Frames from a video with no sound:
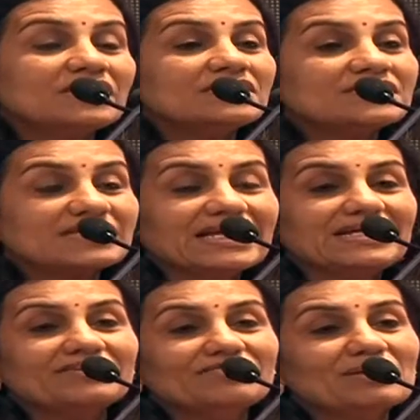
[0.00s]

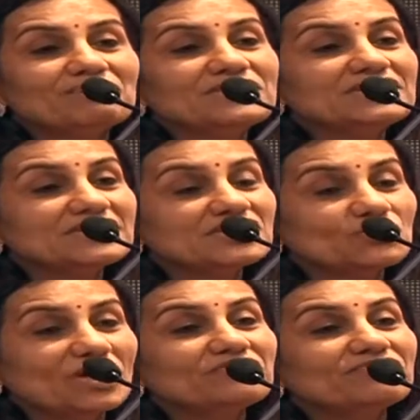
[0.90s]
Skill development
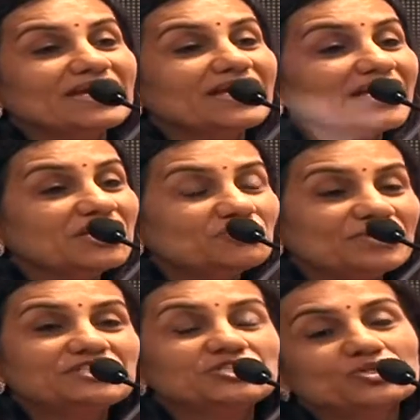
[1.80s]
is one way in
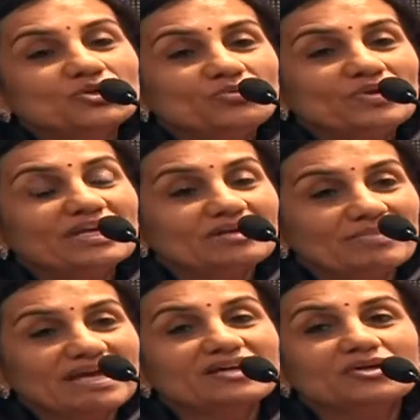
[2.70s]
which we can
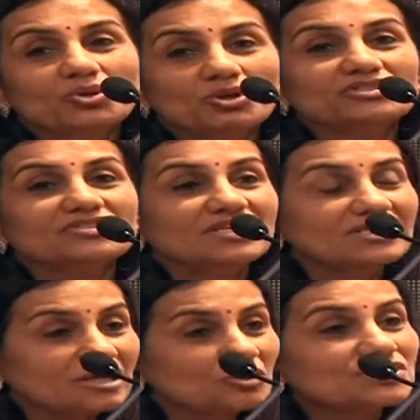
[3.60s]
make growth
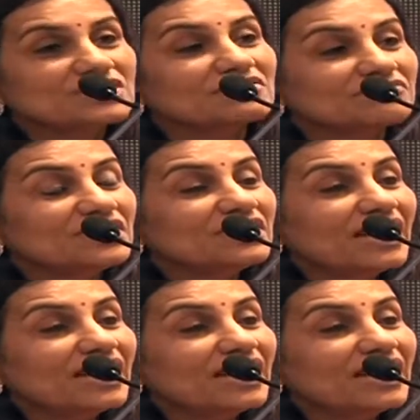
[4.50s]
inclusive,